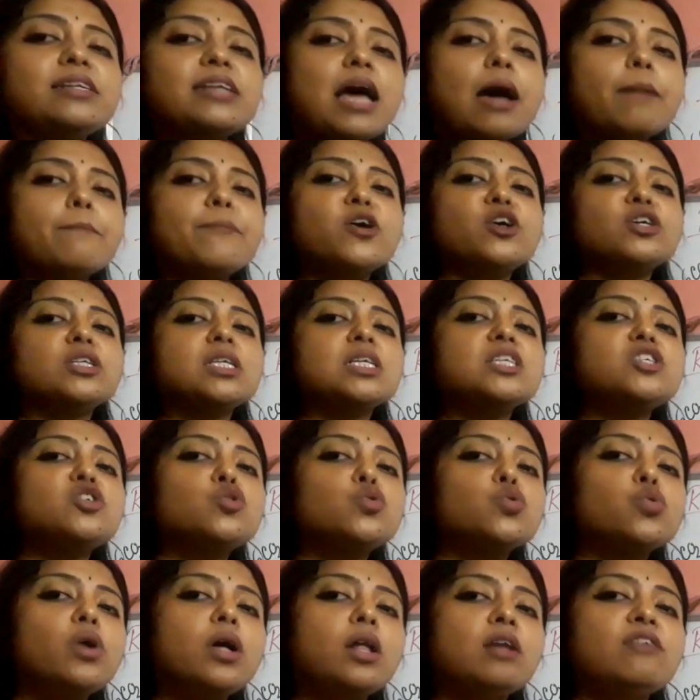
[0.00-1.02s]
Among these
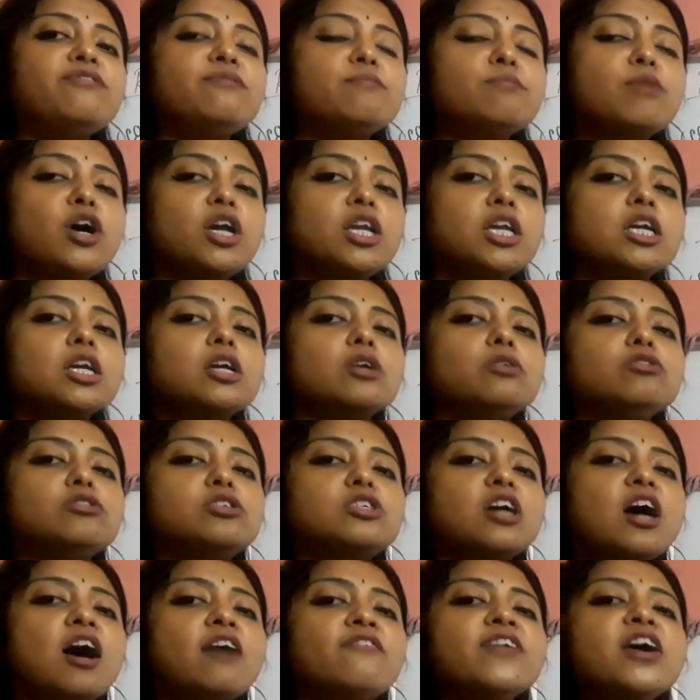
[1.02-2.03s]
12 molecules
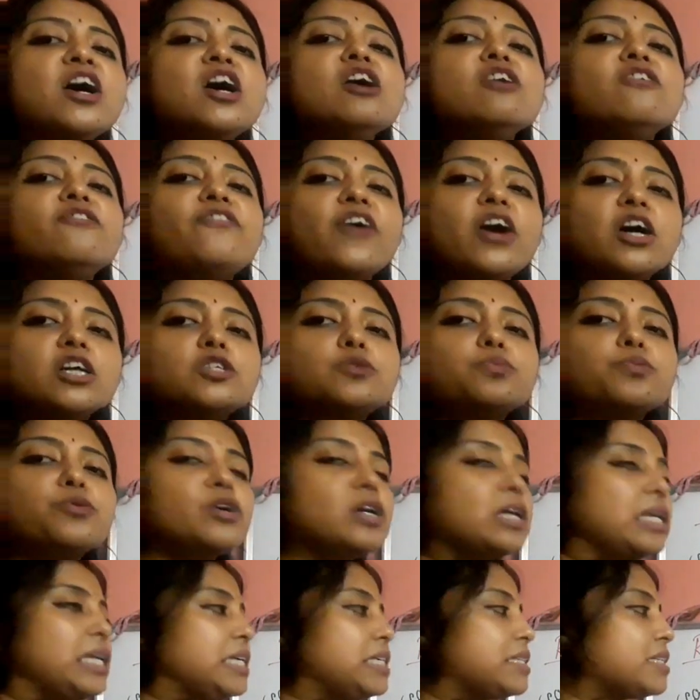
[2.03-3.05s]
of
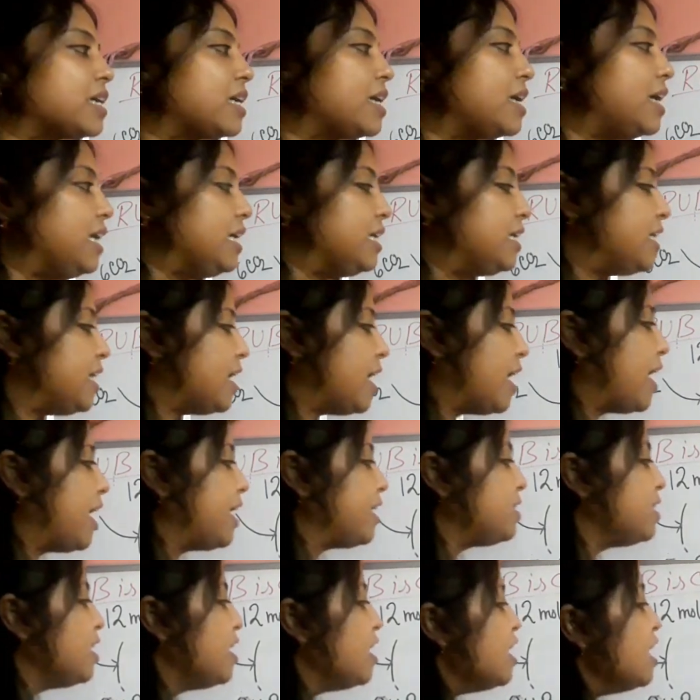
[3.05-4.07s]

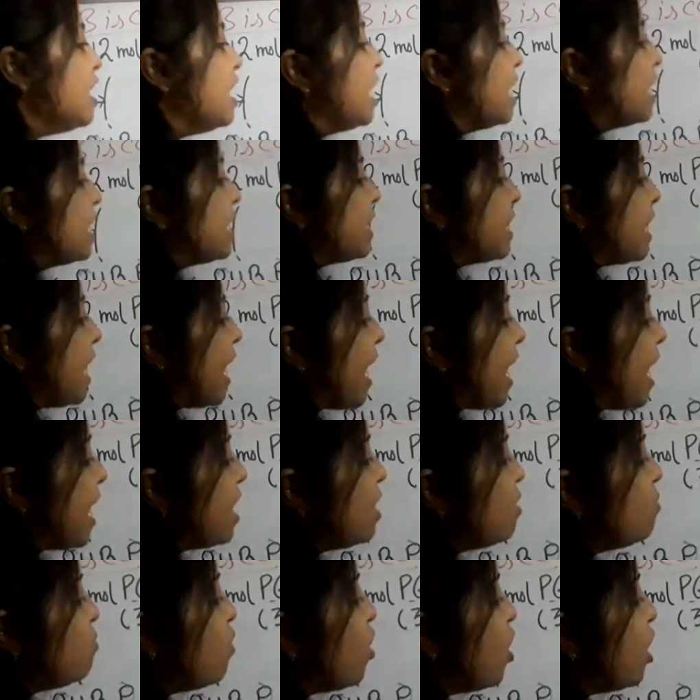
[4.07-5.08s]
phosphoglyceraldehyde,
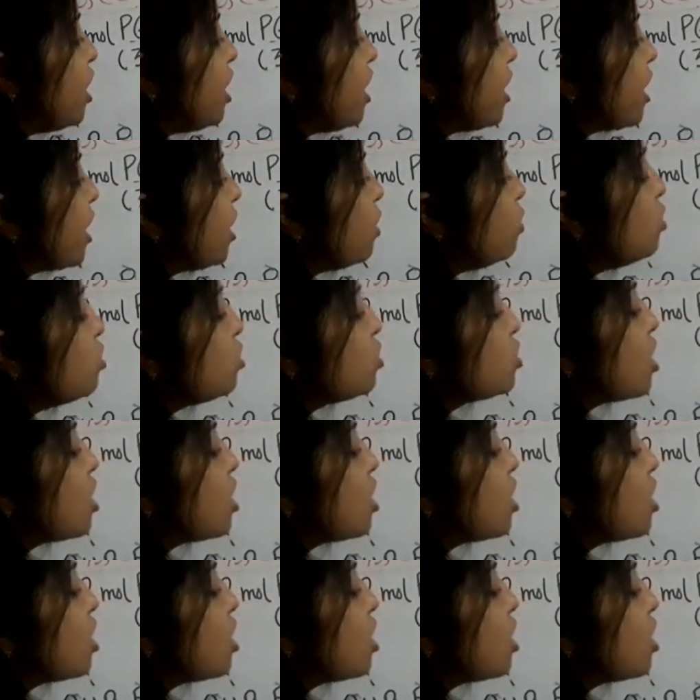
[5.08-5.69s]
10 molecules